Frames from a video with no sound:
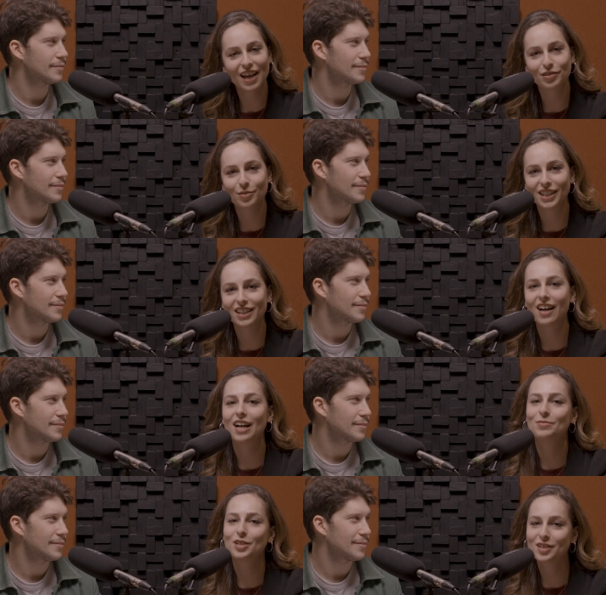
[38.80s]
Speaker 1: Everyone,
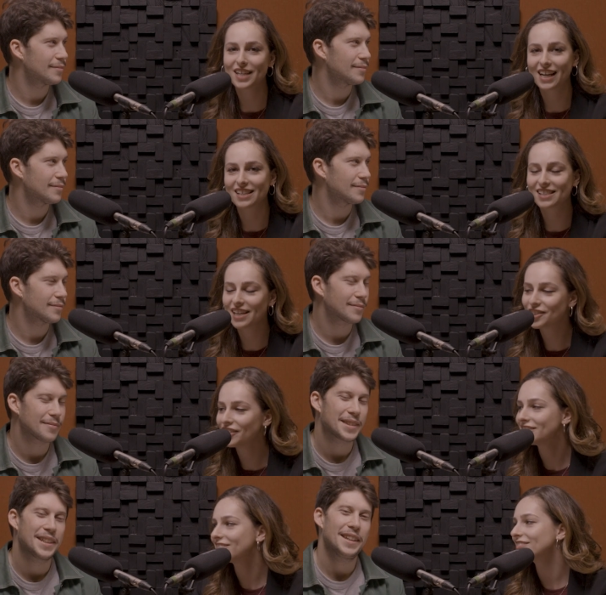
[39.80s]
I'm Dr.
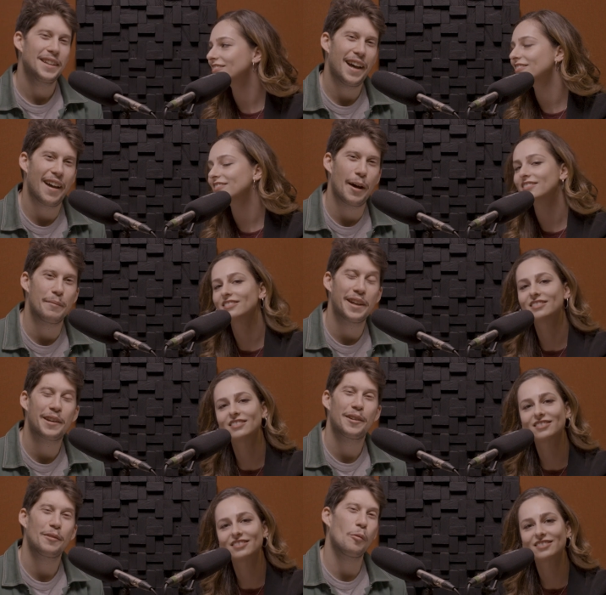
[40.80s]
Anastasia.
Speaker 2: And I'm
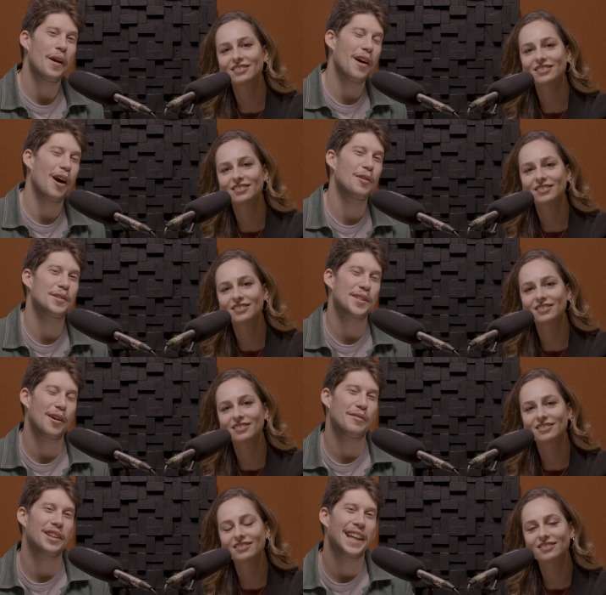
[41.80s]
Nick. We're the hosts
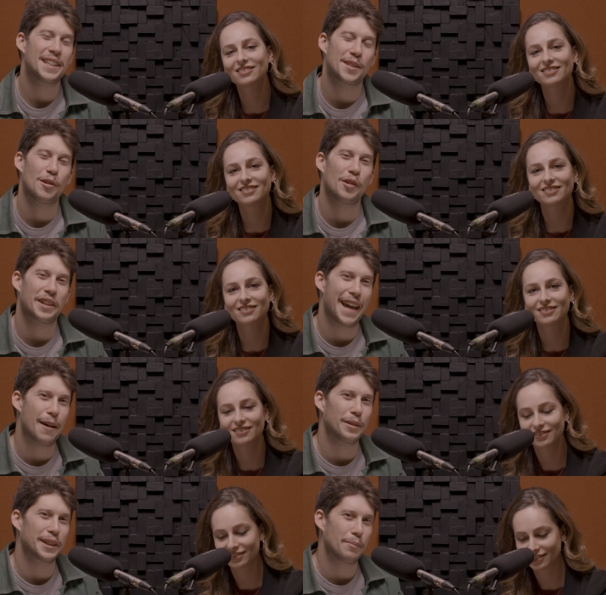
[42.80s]
of the Let's Talk
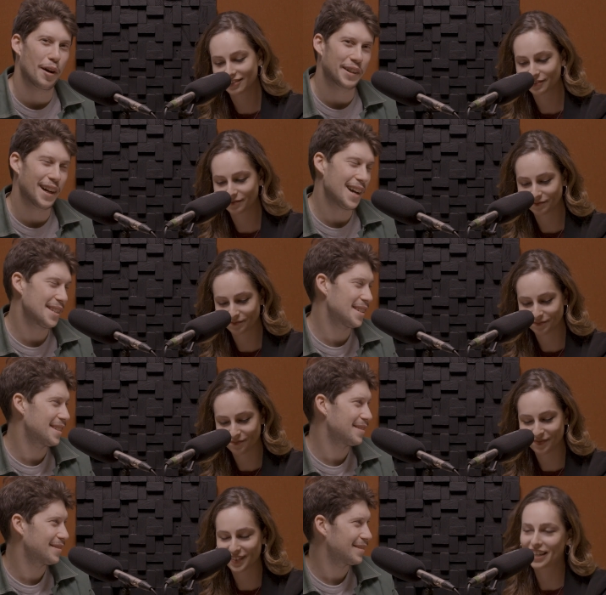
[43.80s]
Gambling
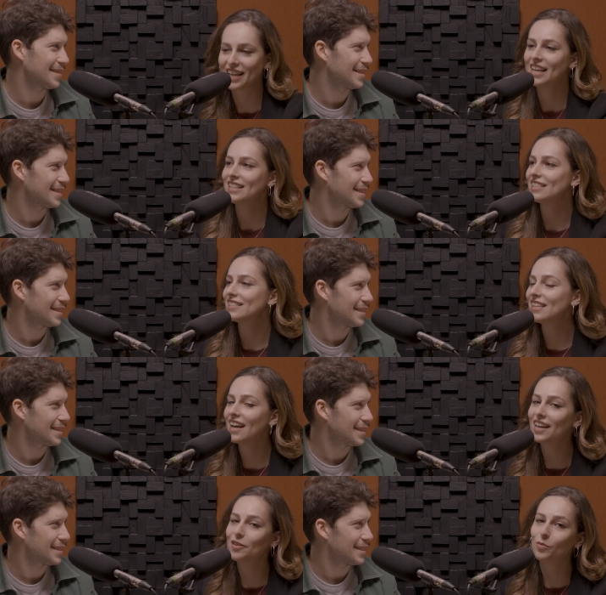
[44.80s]
podcast.
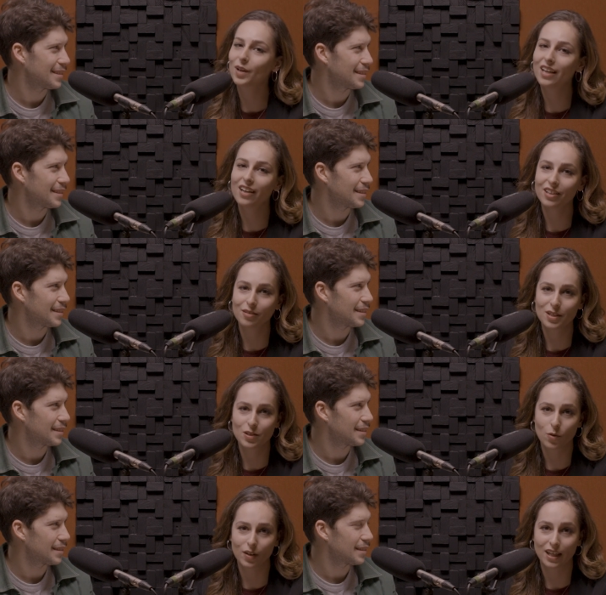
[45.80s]
Speaker 1: Today, we are going to
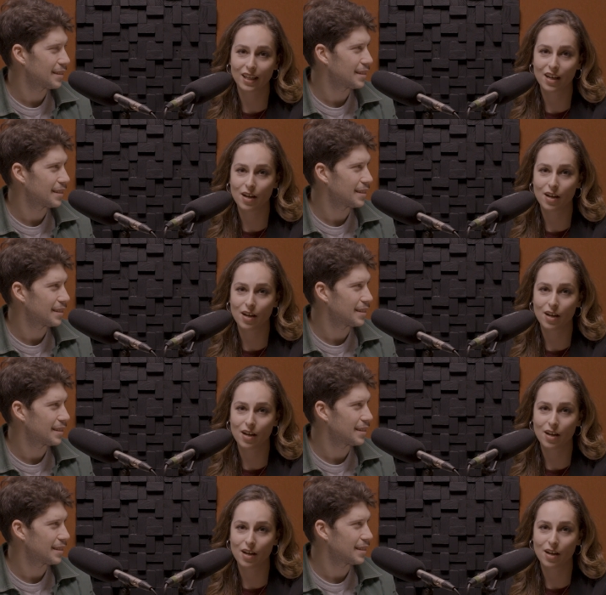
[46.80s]
be talking